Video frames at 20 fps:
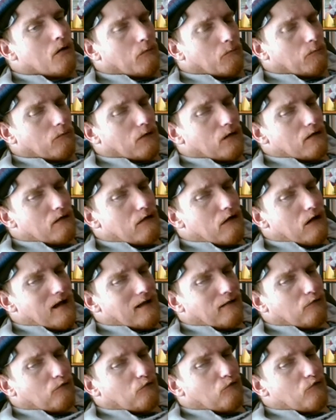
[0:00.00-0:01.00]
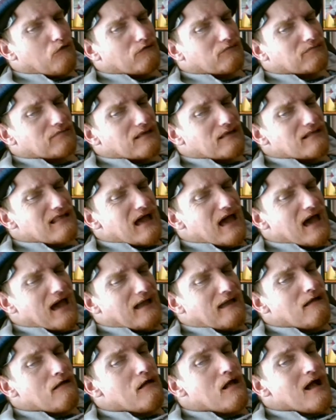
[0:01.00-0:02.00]
what I cooked
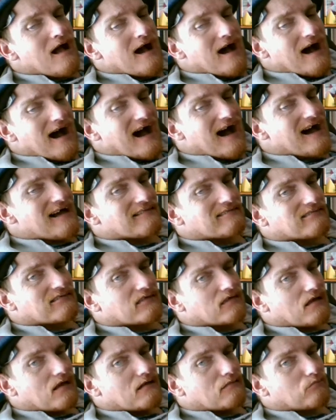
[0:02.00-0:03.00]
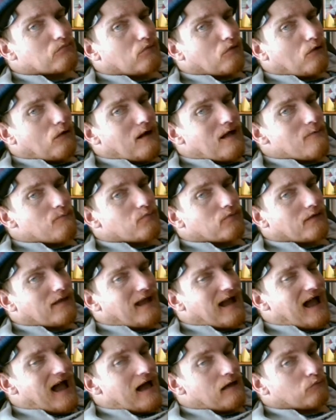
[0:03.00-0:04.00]
today at Teen Times
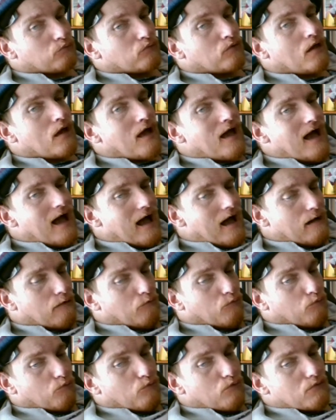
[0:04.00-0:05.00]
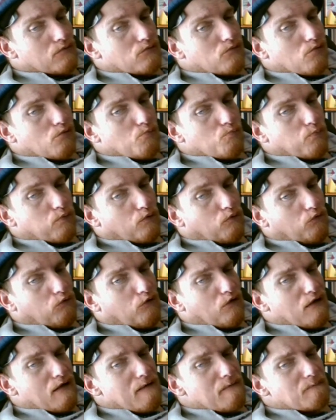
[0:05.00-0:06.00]
Cats. And would you
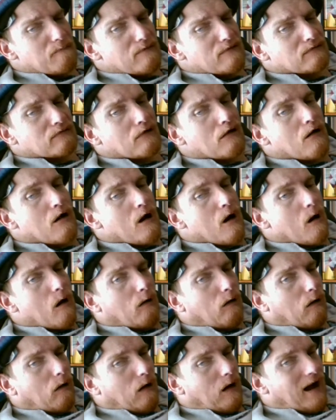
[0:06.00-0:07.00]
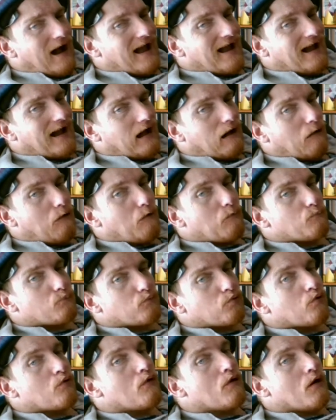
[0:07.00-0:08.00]
believe it? I
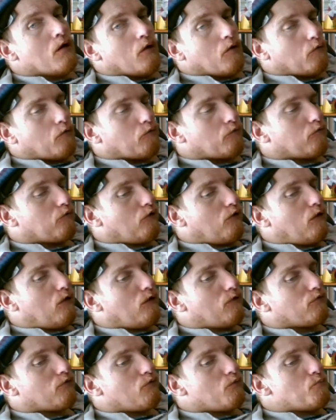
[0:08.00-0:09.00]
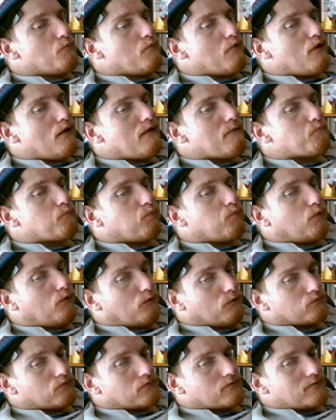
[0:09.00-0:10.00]
helped roll the
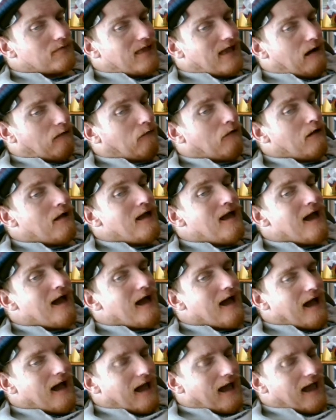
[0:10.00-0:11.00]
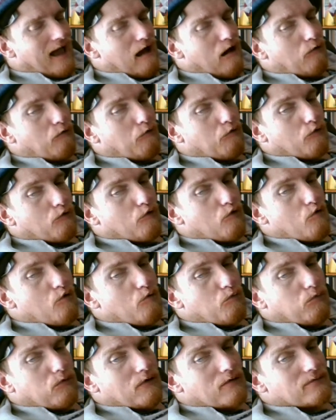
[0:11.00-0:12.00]
meatballs. Now, how
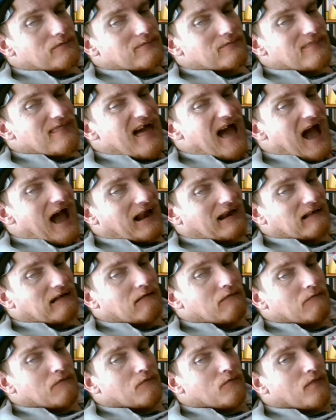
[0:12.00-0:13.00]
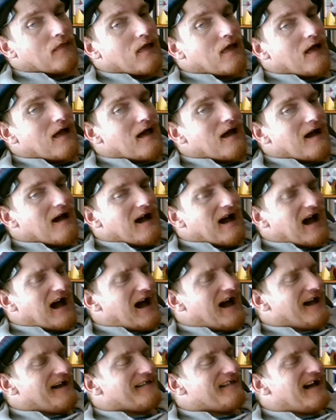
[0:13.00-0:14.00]
good was that?
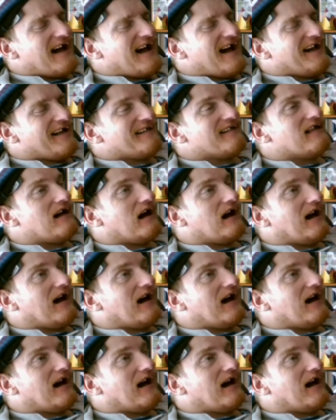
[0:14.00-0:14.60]
And